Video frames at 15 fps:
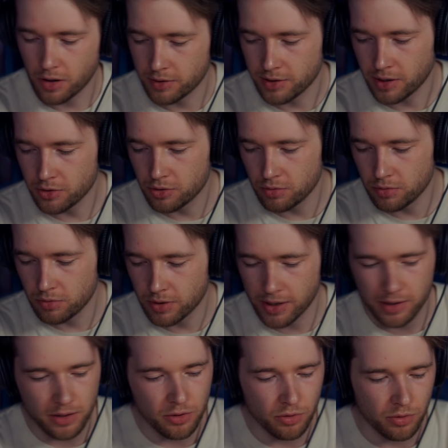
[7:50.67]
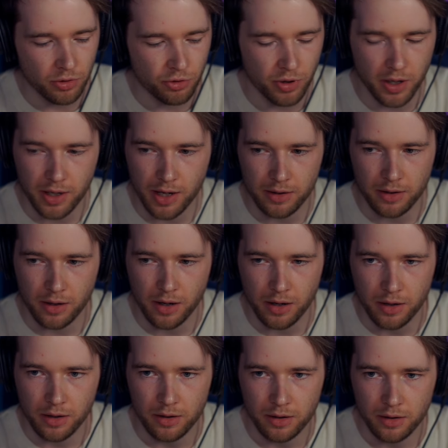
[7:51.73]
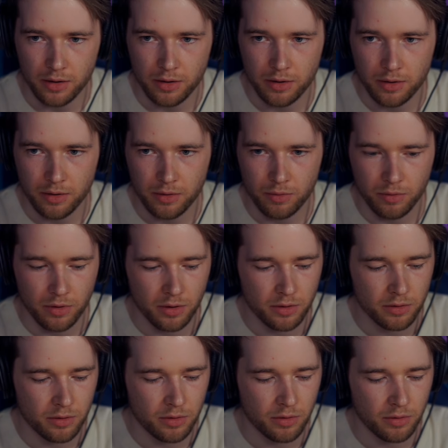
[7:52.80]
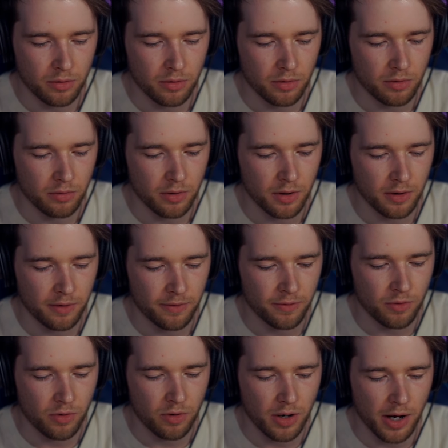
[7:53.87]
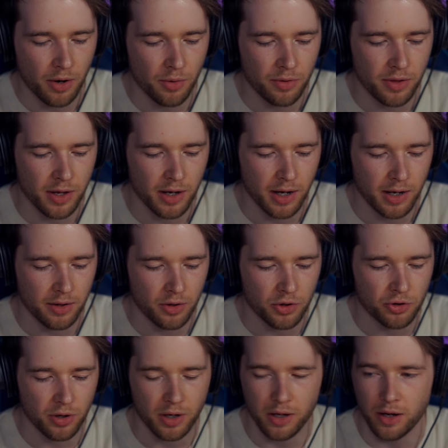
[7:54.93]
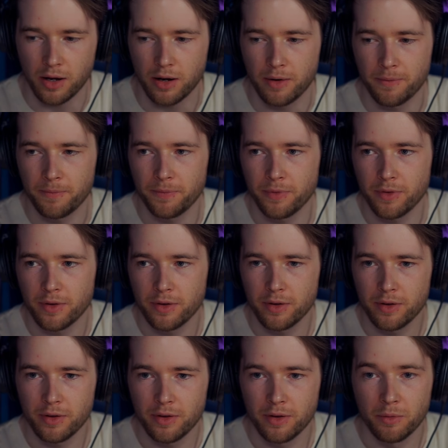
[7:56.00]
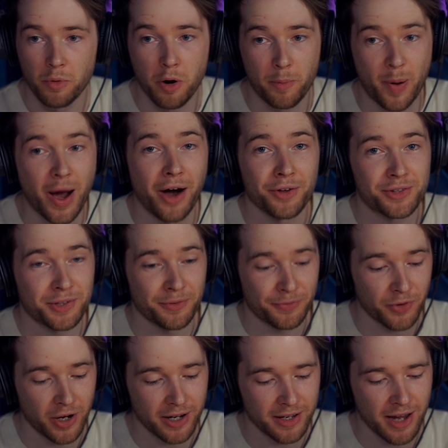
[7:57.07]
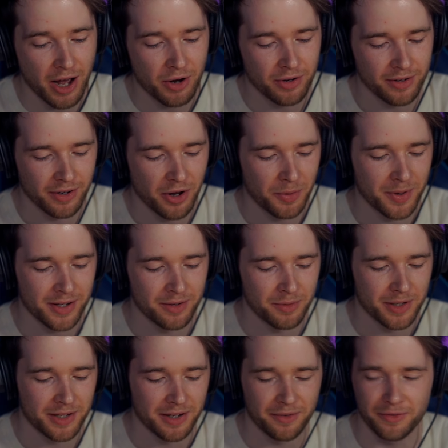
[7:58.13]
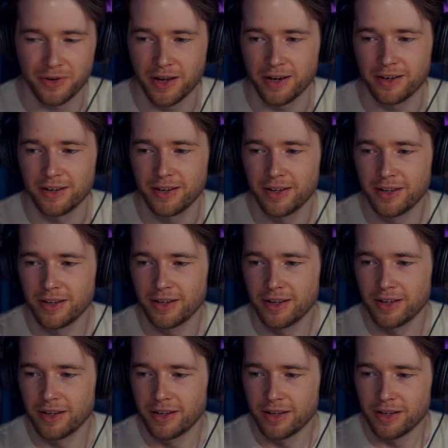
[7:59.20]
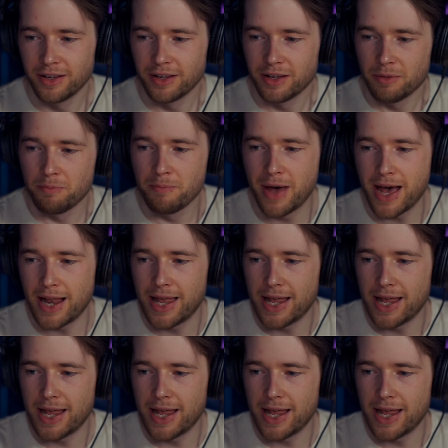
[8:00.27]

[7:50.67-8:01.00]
Uh, did I do... I didn't do the trick yet, did I? One, two, three, four. I don't think I did the trick yet. We're about to find out. No, we, we did it fine. Metal